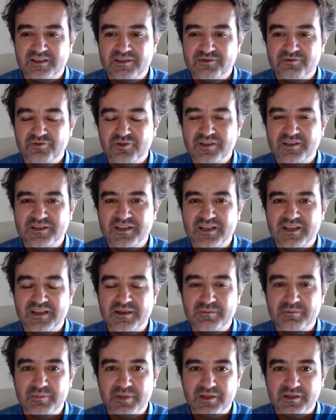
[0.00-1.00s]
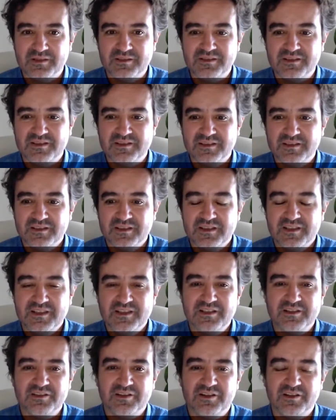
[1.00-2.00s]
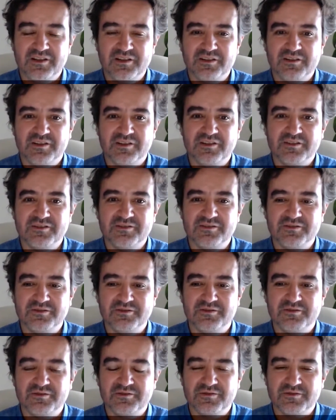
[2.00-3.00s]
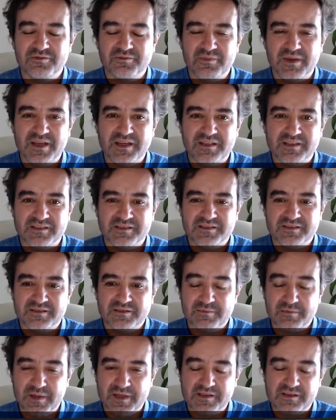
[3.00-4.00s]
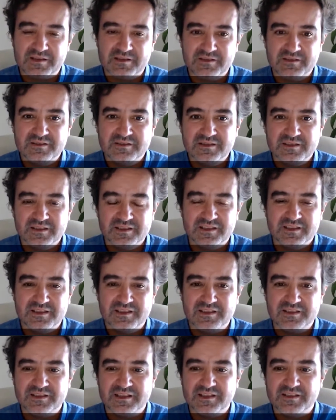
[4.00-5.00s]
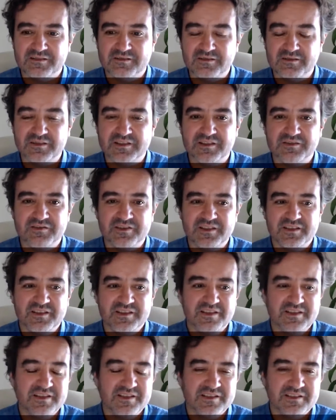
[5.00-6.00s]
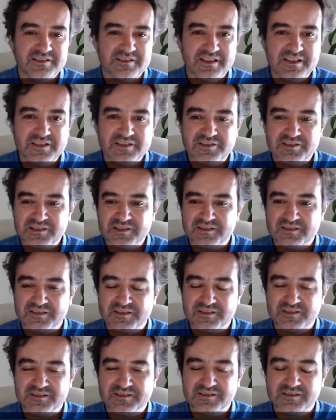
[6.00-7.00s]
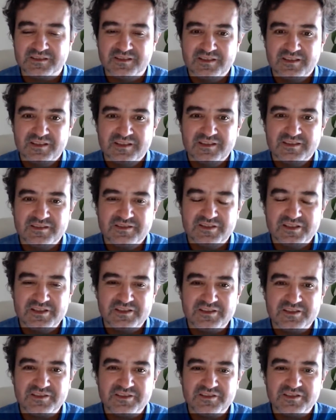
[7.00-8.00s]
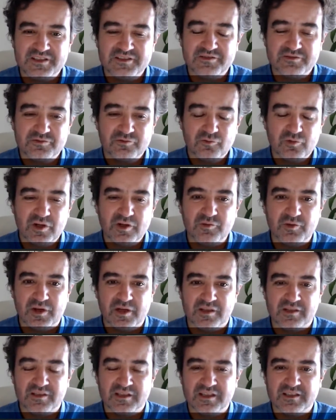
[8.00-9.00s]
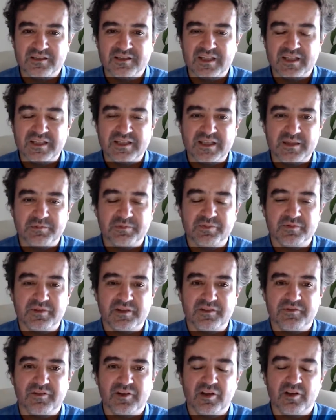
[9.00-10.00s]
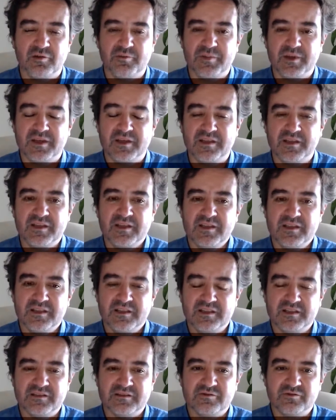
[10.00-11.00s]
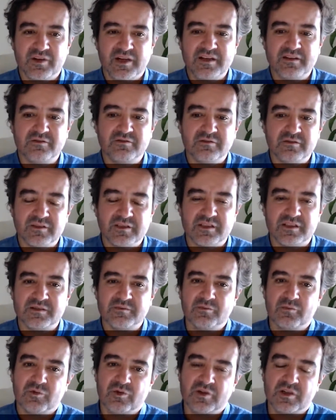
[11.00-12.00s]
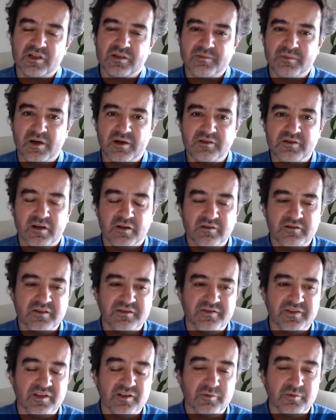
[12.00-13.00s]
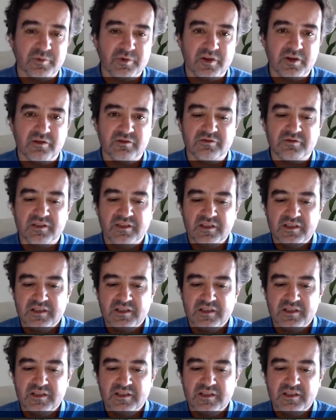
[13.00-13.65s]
what they can build in order to make it better and inclusive, things just work well, and they end up developing and trying to learn more about how to develop code